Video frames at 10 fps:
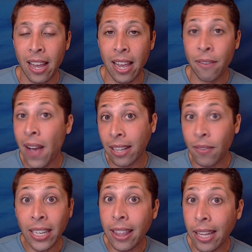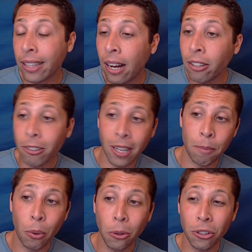In fact, if anything, the
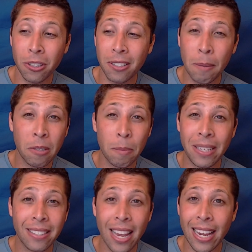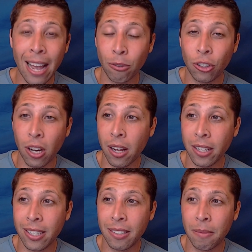underlined portion seems to be saying how
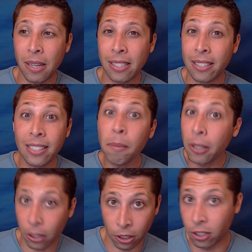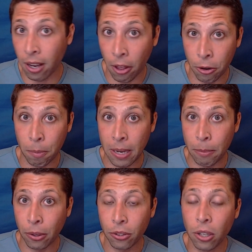John is is similar to other people.